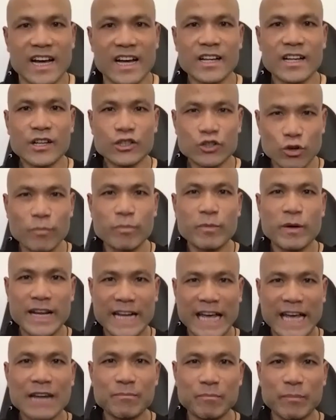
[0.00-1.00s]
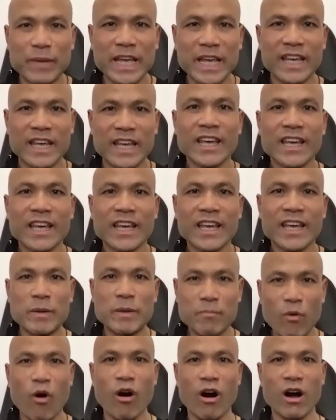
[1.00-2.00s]
to get me to be
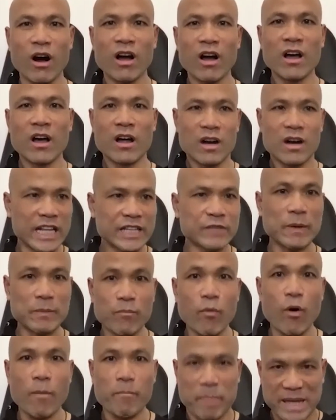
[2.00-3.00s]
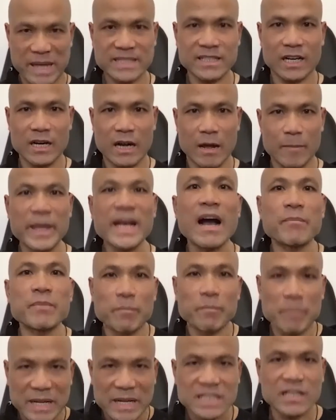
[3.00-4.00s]
more, a little bit more better, like become the
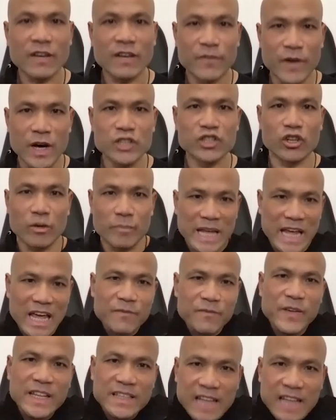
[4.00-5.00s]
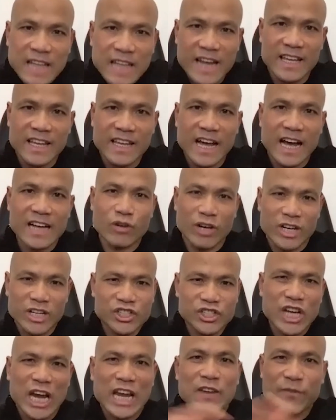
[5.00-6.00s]
better version of me. Every day, I try to
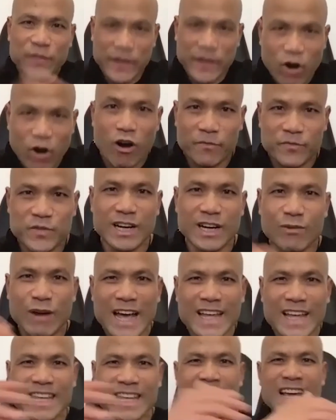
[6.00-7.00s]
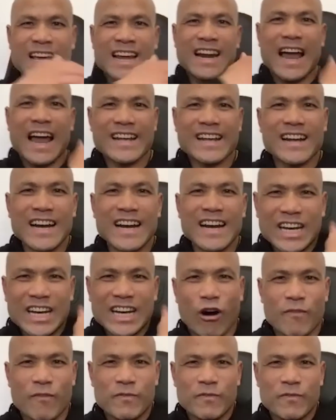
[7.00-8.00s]
shave things off, like clean it
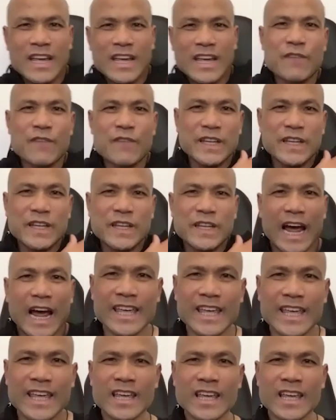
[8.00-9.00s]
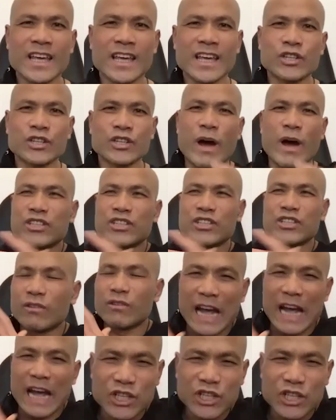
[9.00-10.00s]
off. Every day, try to
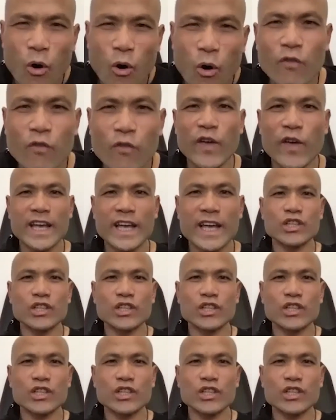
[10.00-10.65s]
ignore things,